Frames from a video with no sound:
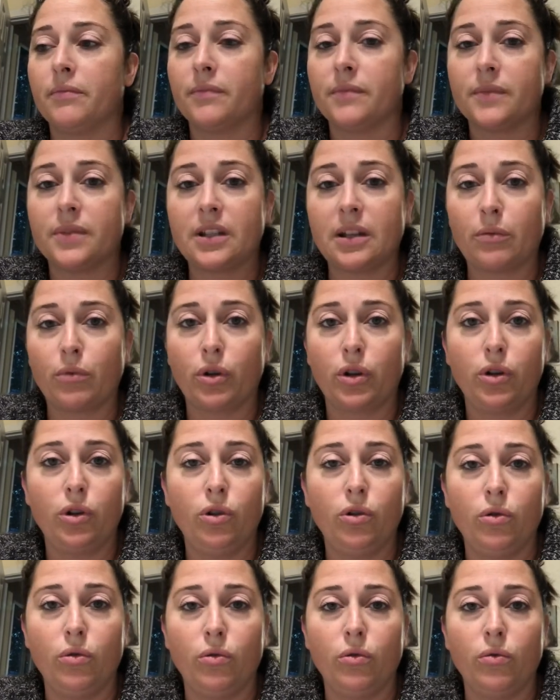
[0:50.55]
someone
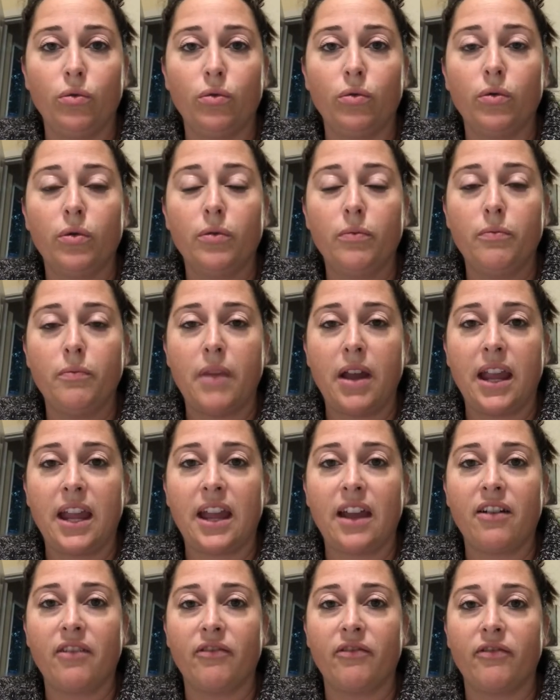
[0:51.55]
who may
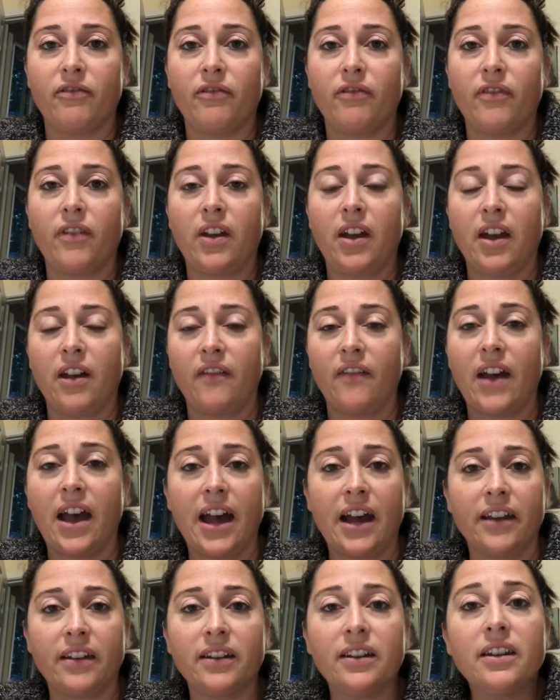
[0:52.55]
have
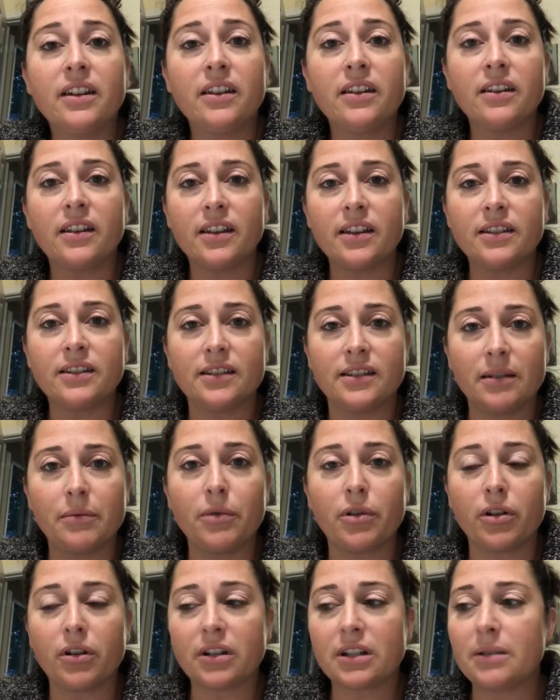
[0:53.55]
had a
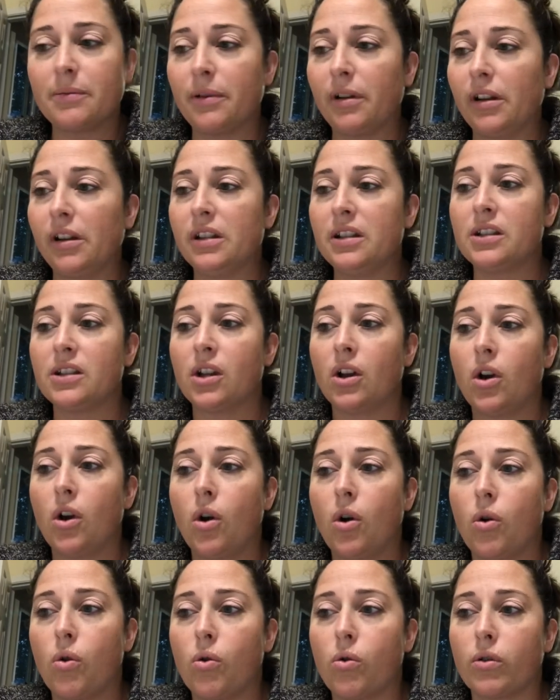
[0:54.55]
similar experience,
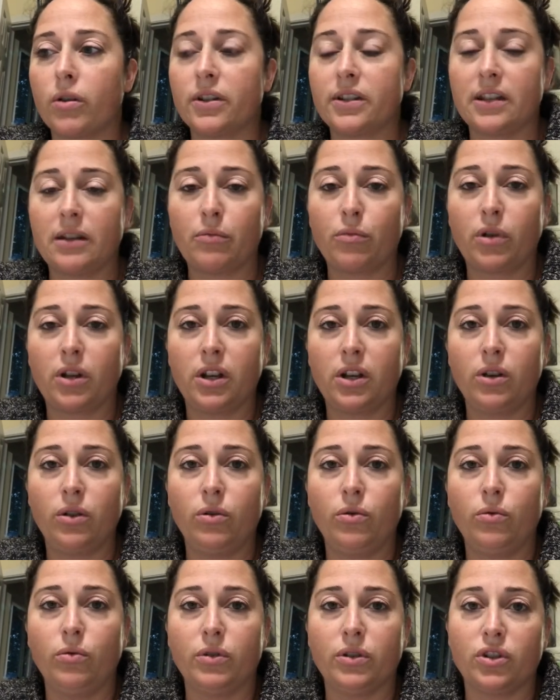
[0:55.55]
or someone
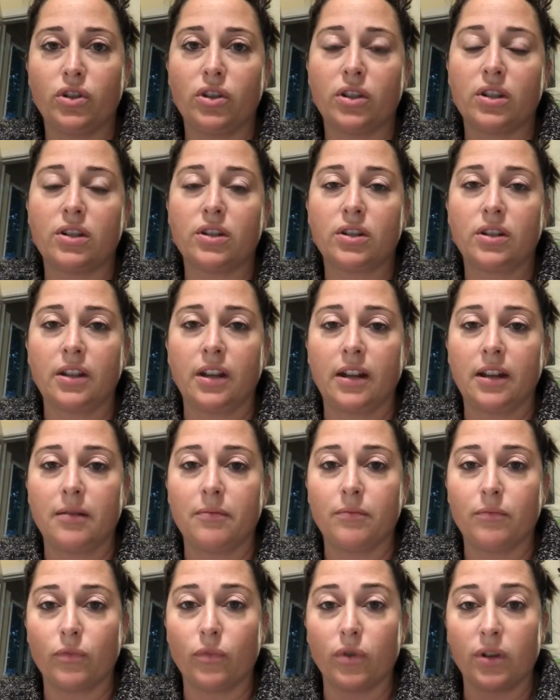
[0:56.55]
who is just
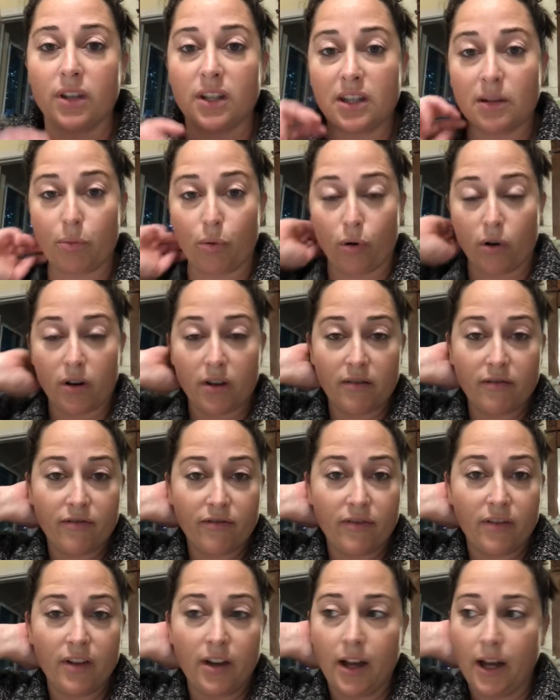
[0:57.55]
really
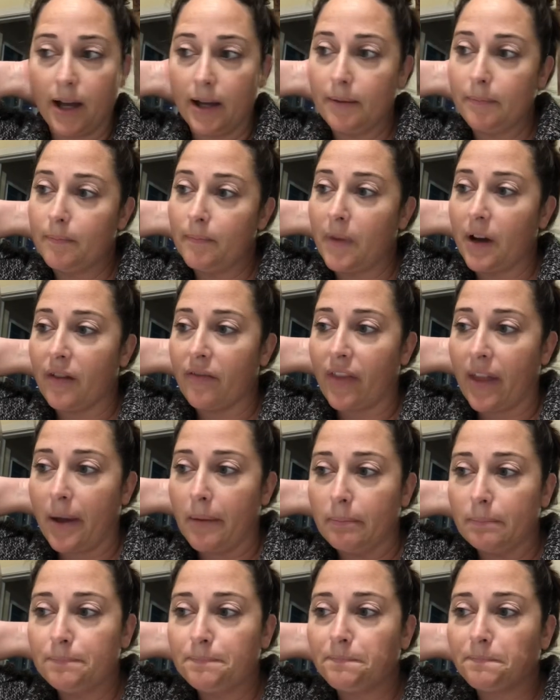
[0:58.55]
supportive of
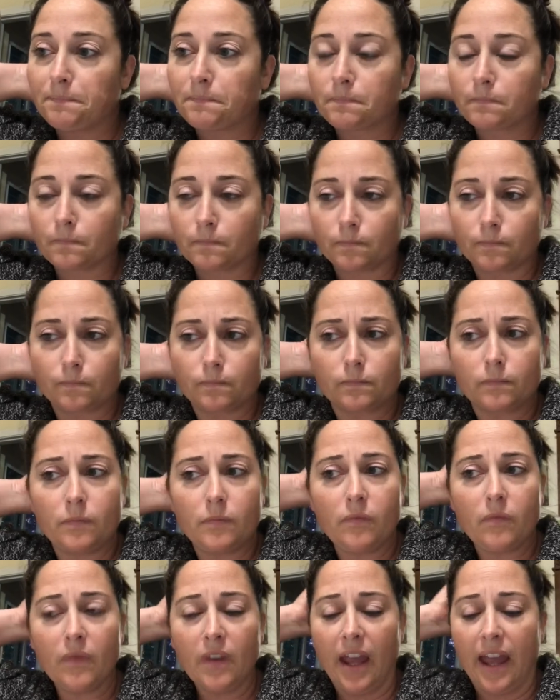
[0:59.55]
them.
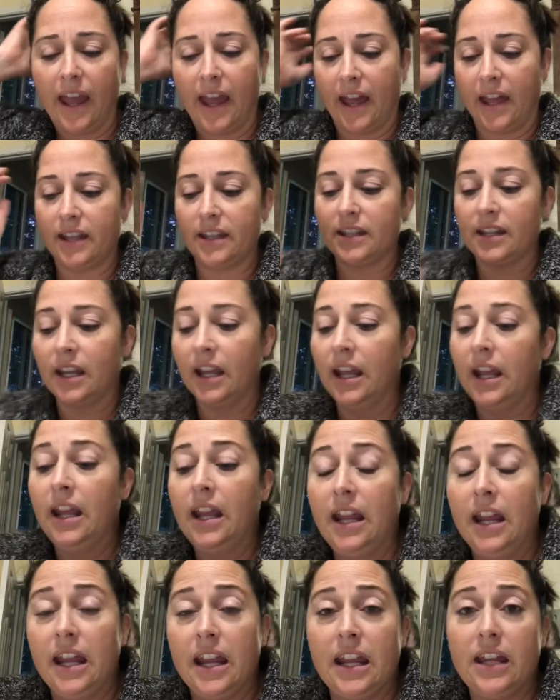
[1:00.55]
And
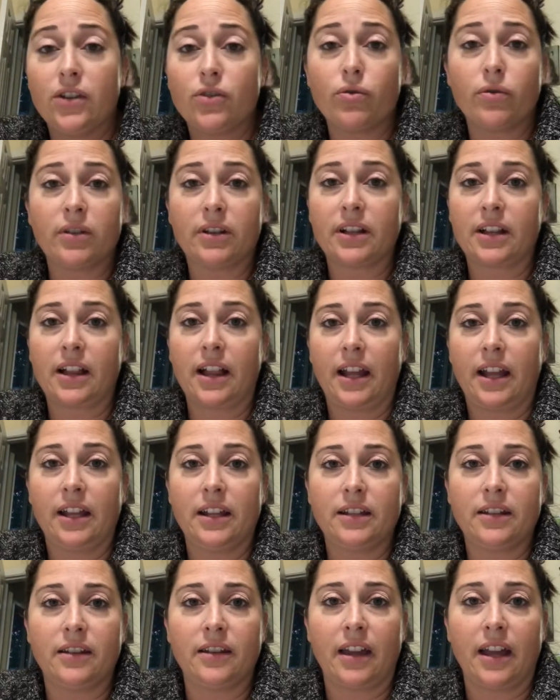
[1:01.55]
ensuring the
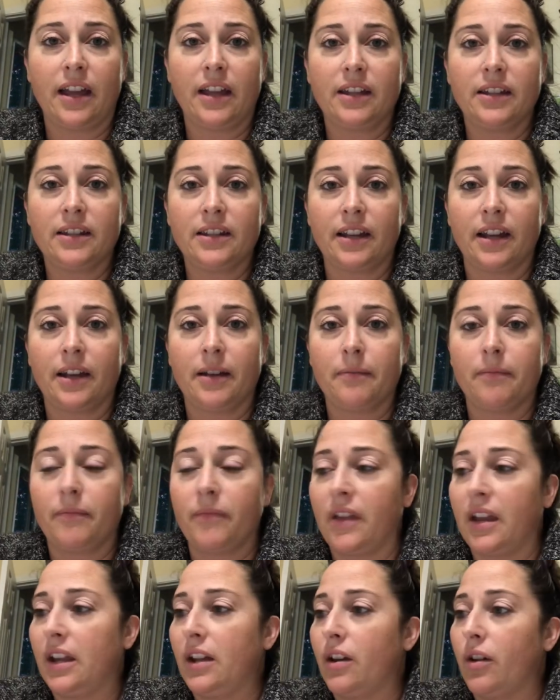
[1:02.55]
client that
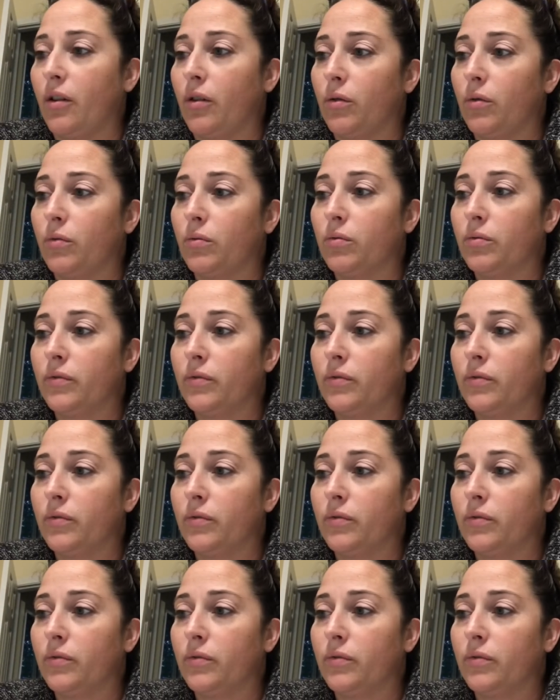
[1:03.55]
they know